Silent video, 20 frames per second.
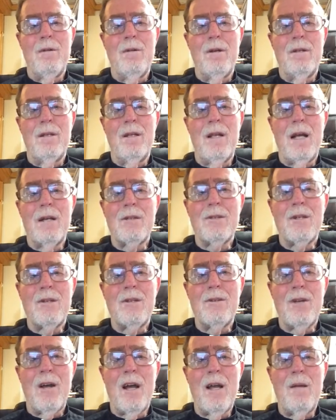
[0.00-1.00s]
But now's
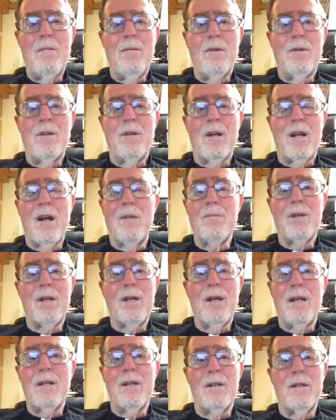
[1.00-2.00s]
the time to come
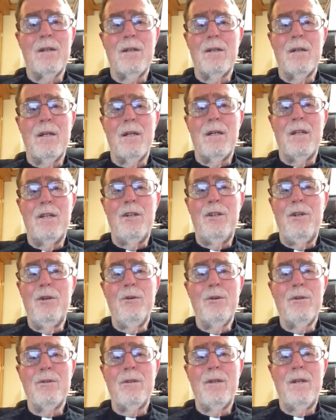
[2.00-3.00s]
together in
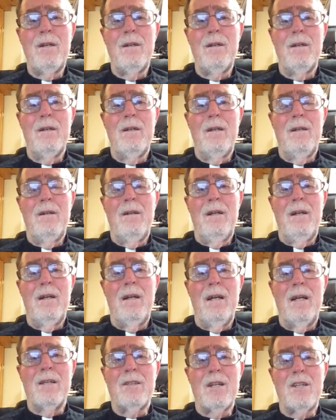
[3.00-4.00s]
unity,
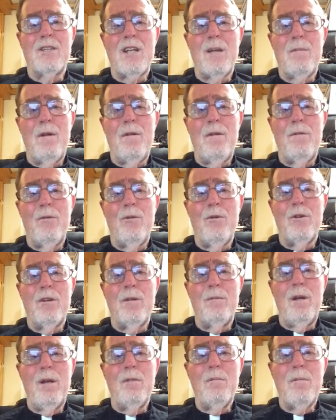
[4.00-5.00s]
as I said before,
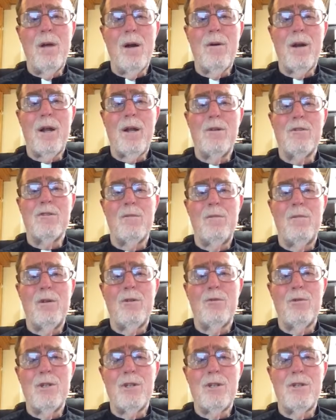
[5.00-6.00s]
to be Americans, to be
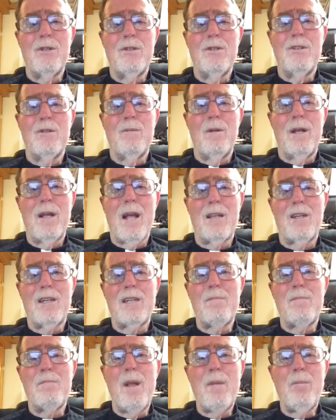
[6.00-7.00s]
Christians, to be
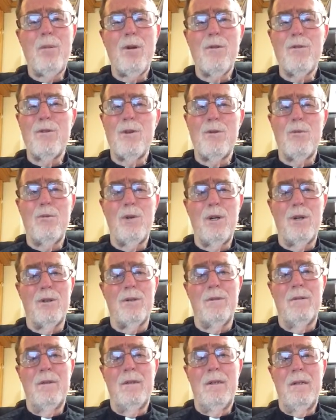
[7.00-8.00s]
Catholics, and people of
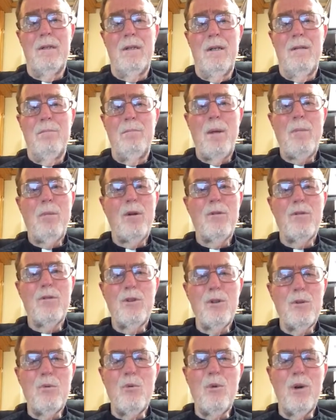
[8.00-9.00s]
goodwill
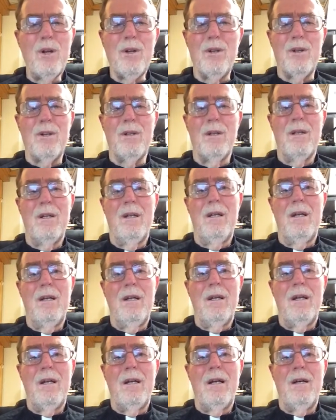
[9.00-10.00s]

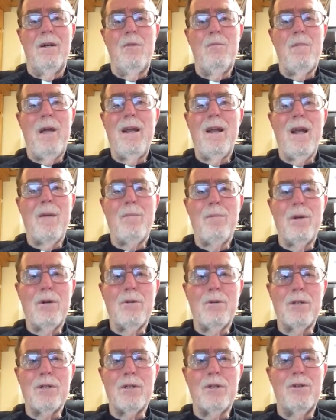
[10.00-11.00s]
who may not be
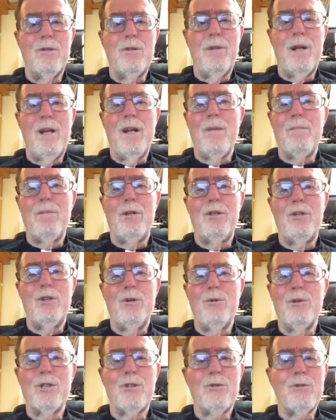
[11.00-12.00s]
Christian, who may not be
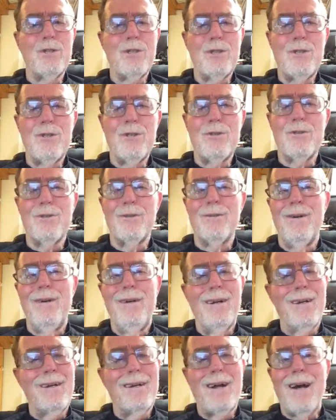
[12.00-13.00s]
Jewish Christians, or
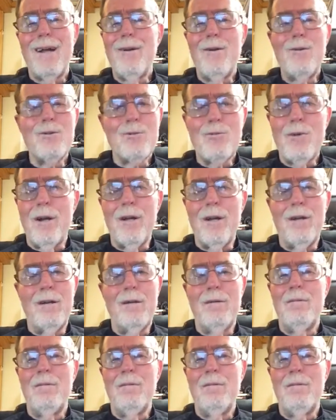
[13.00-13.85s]
God knows what,